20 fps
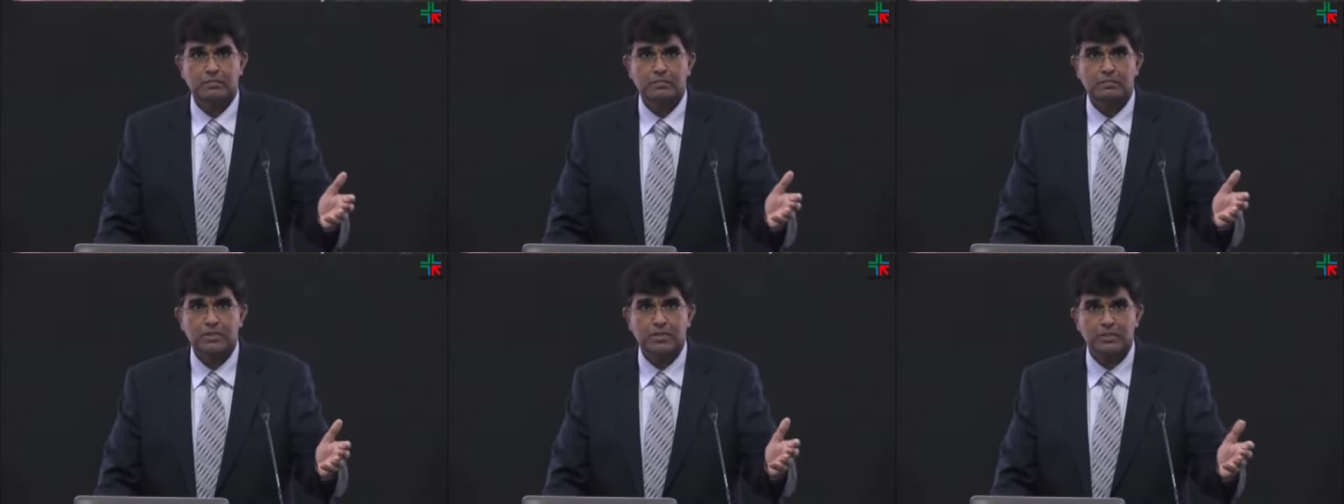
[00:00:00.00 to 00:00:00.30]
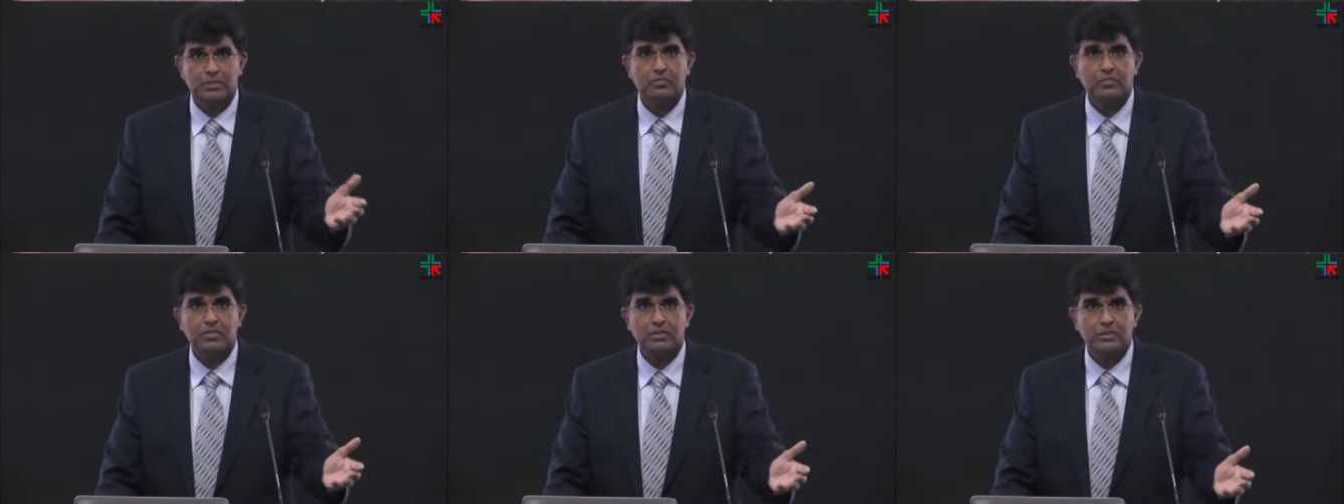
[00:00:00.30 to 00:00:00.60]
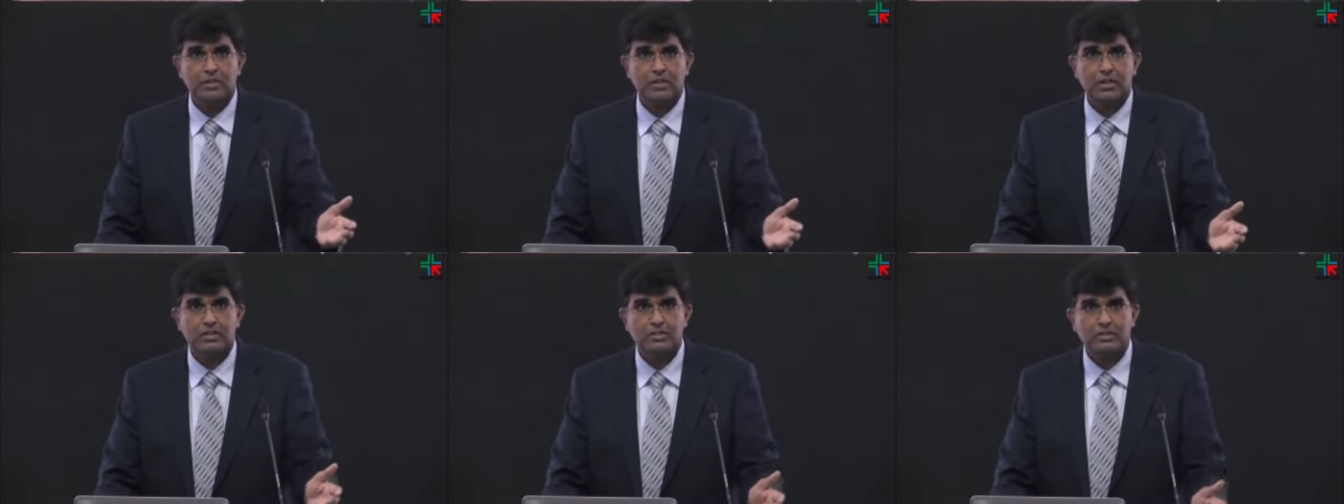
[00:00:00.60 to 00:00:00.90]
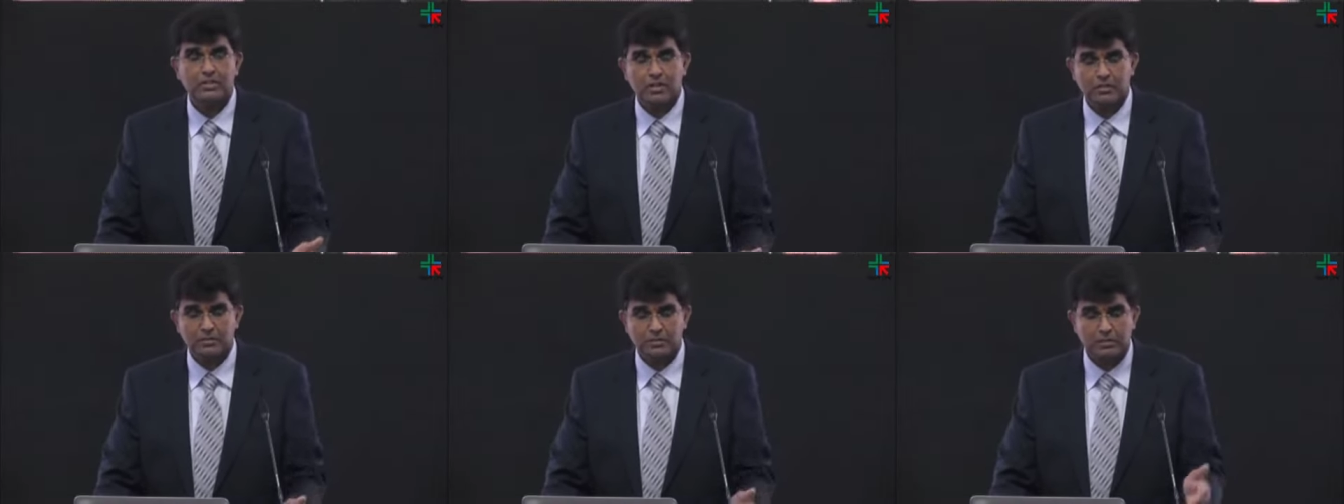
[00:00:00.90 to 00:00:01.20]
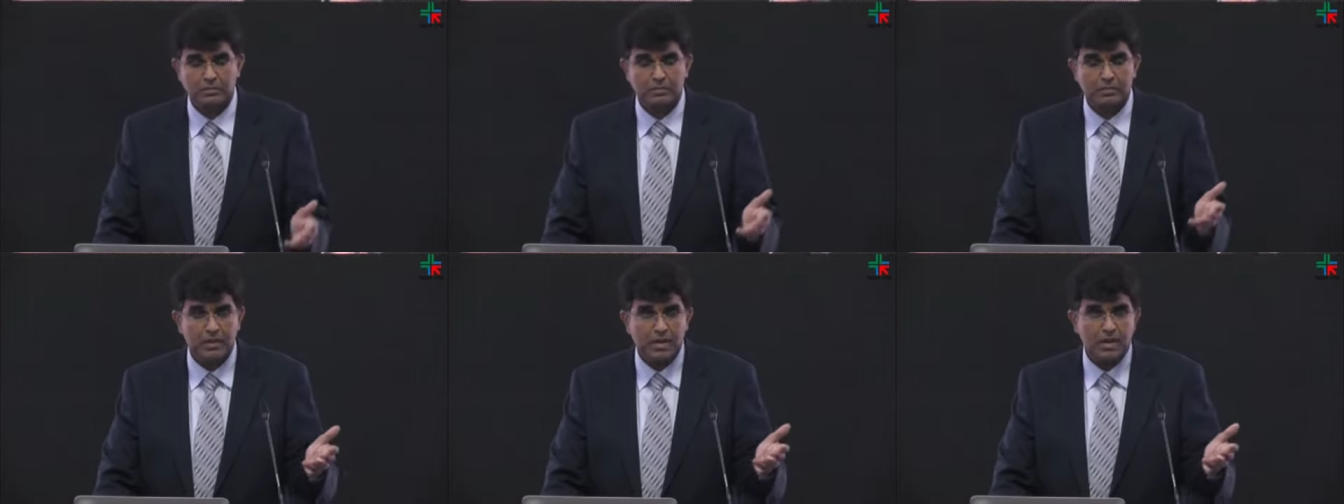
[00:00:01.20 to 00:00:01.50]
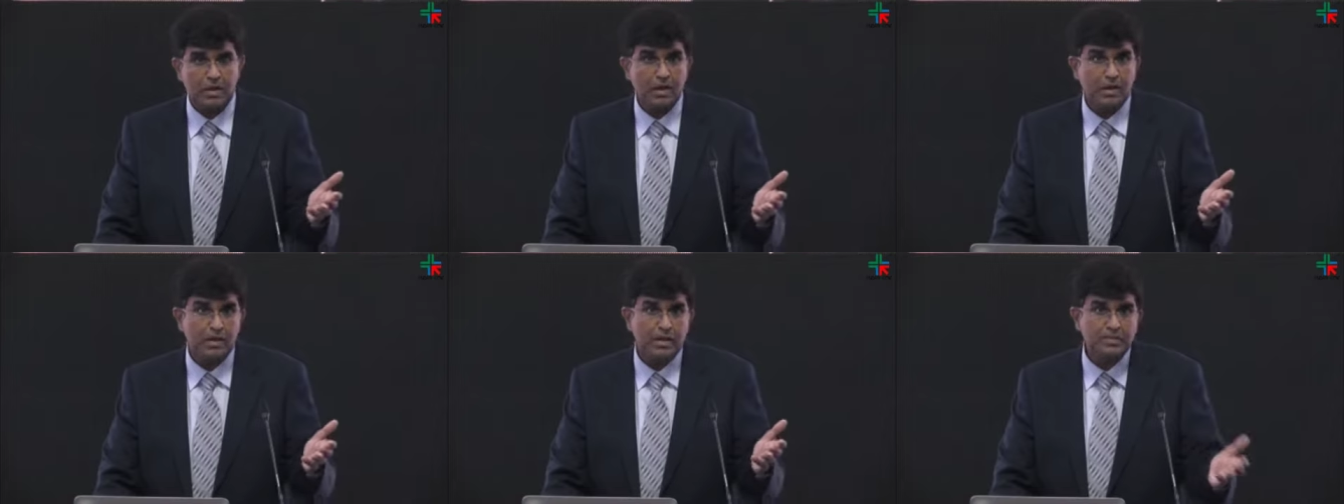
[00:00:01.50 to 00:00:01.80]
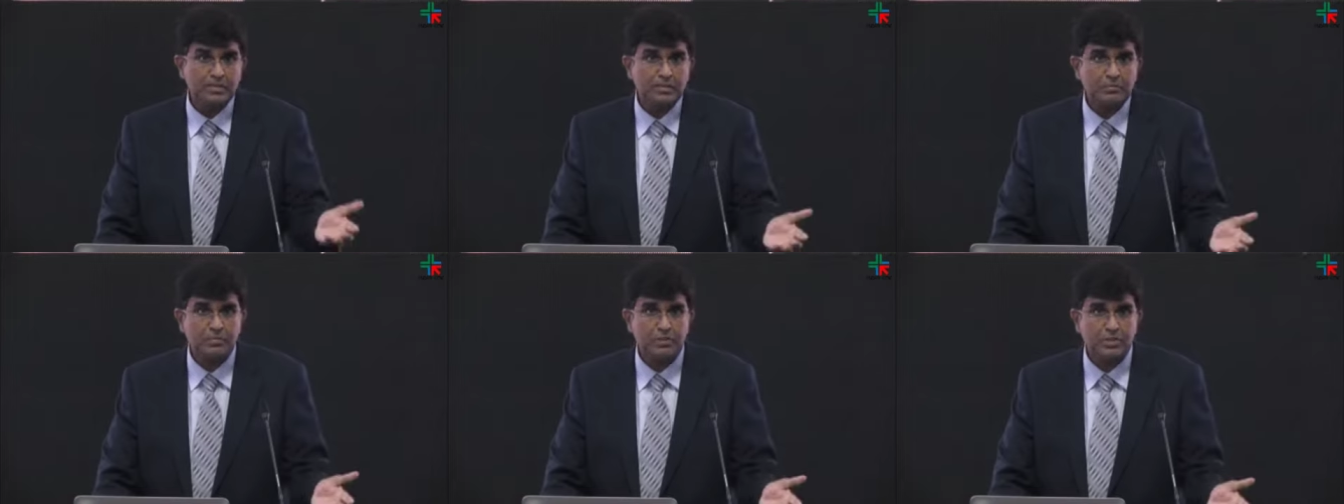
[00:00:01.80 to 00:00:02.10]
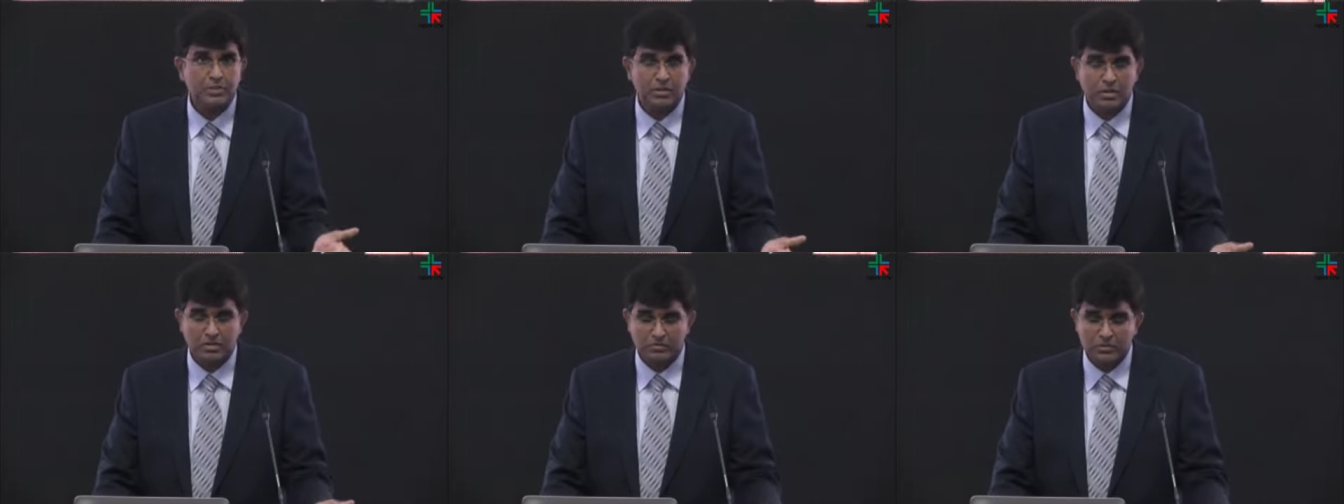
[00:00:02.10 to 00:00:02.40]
pathophysiology on or assumption on